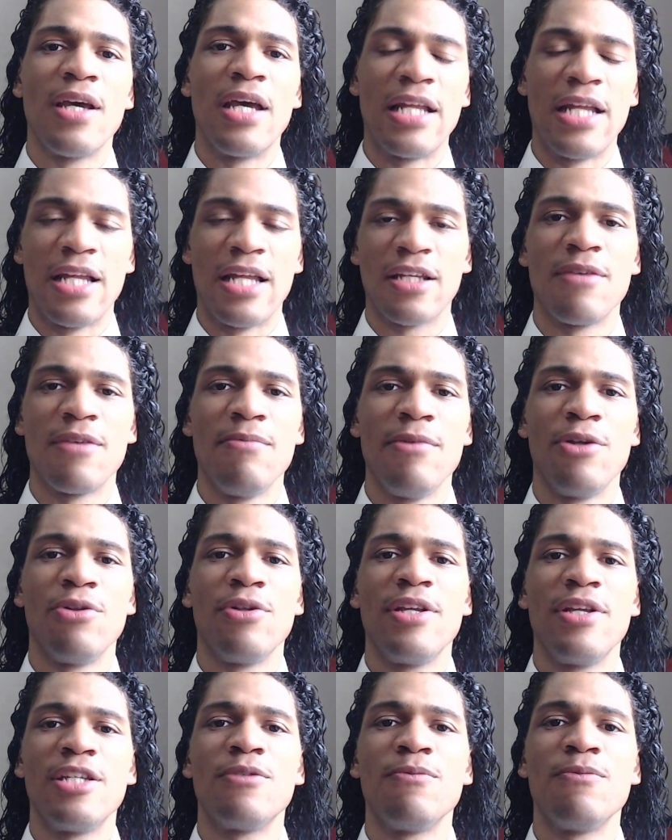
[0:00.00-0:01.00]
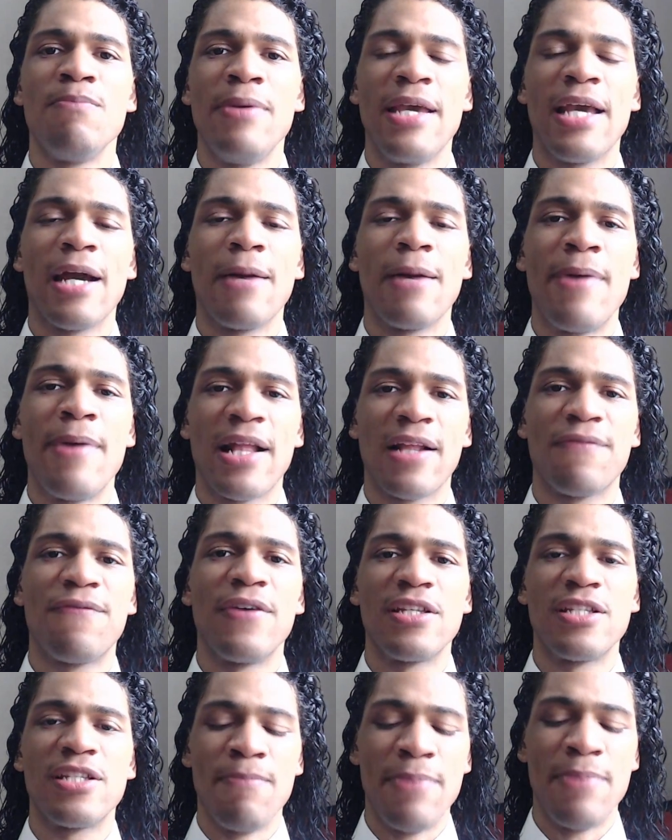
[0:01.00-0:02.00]
and communities being a benefit
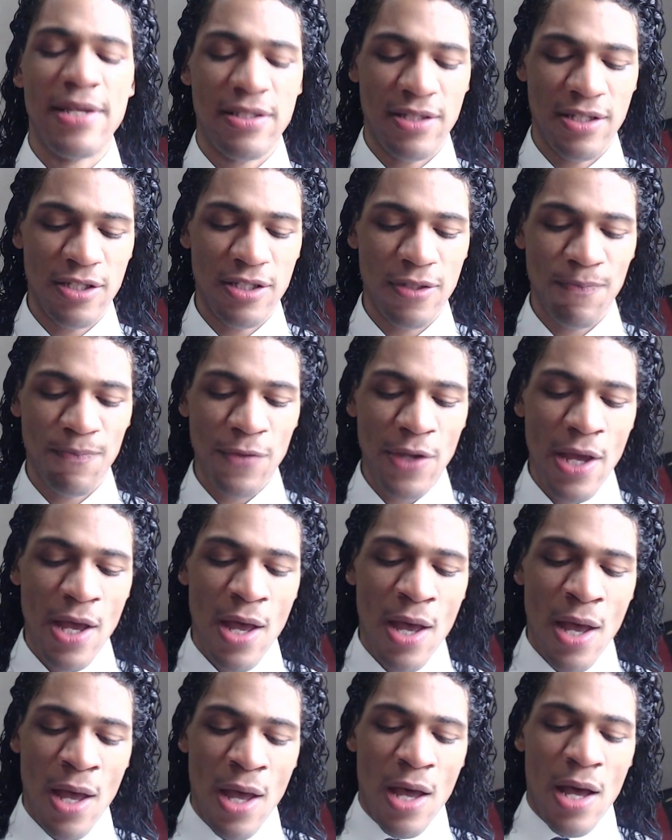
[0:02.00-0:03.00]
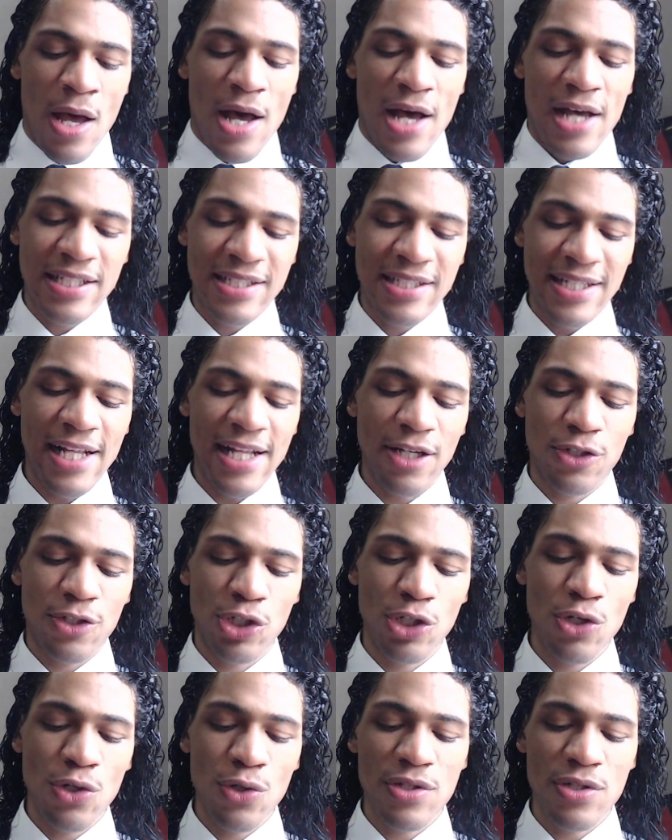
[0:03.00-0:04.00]
to business. Hasidic
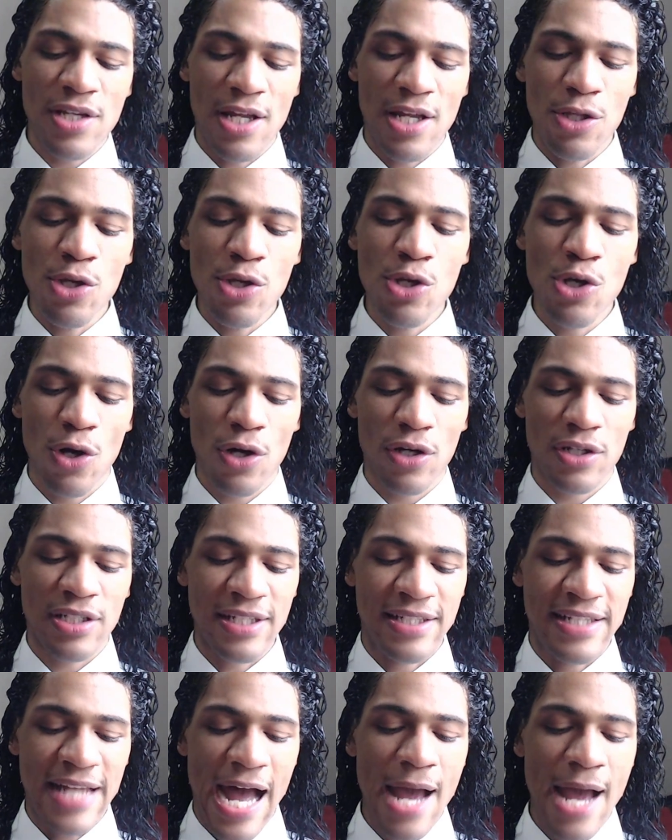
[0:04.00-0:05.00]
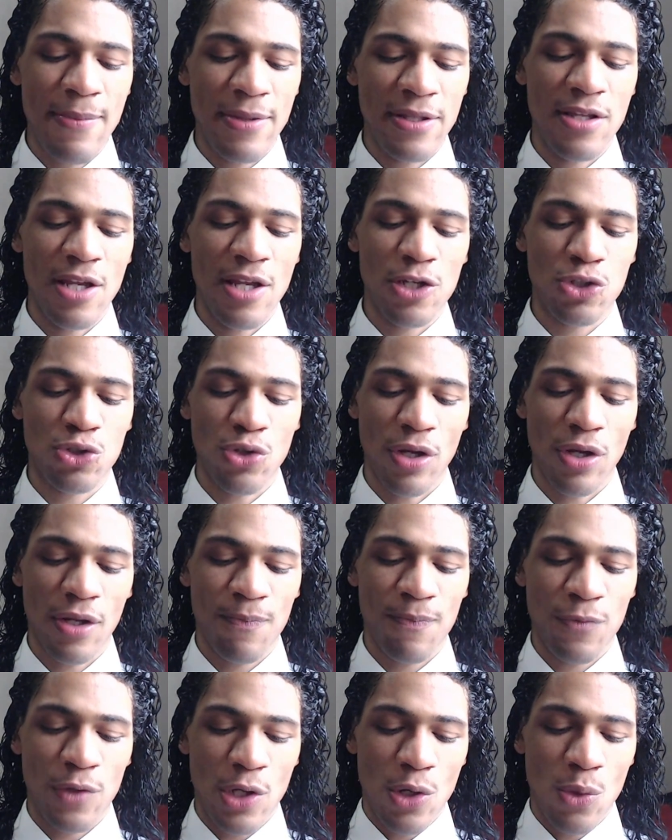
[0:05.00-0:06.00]
Jews in New York's Diamond District
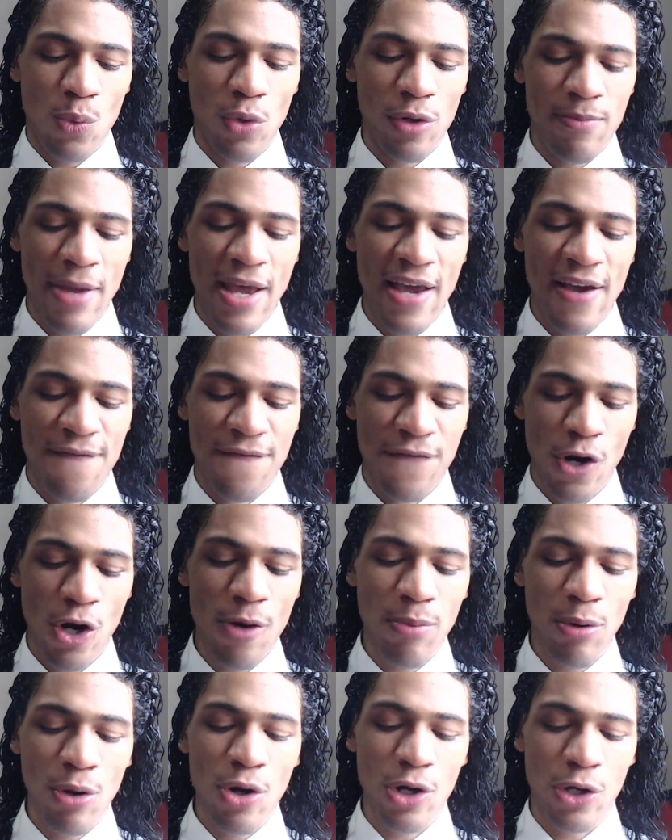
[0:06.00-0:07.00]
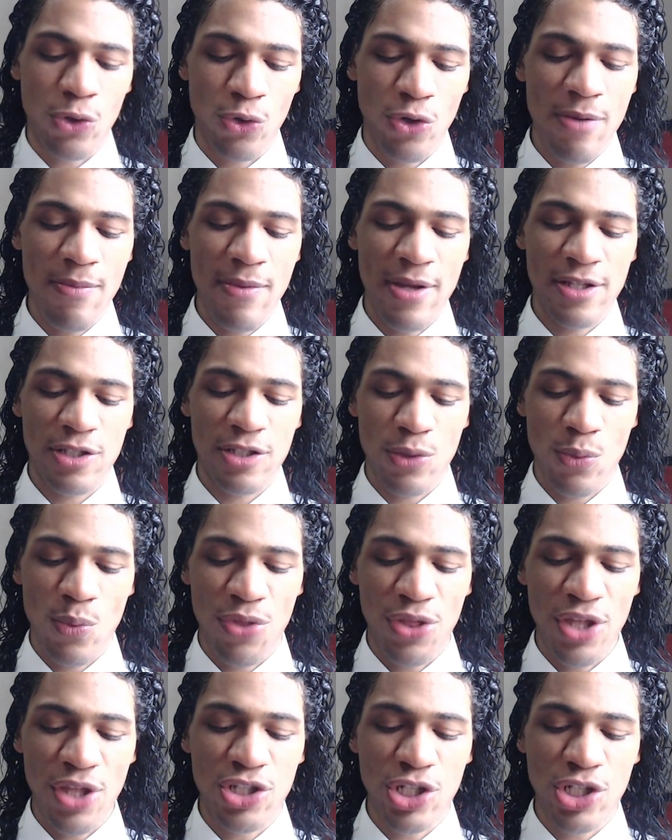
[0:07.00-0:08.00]
would make verbal agreements with
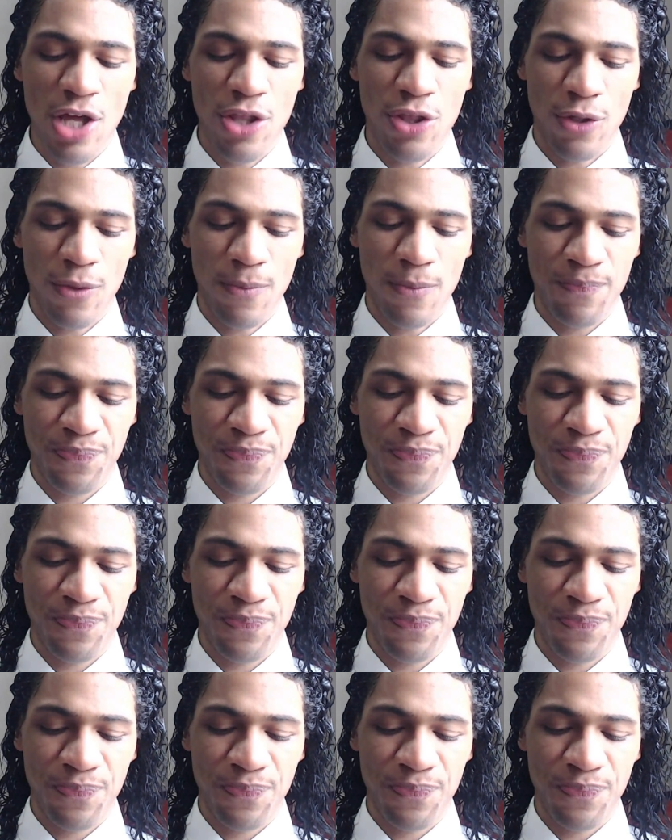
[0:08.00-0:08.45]
each other.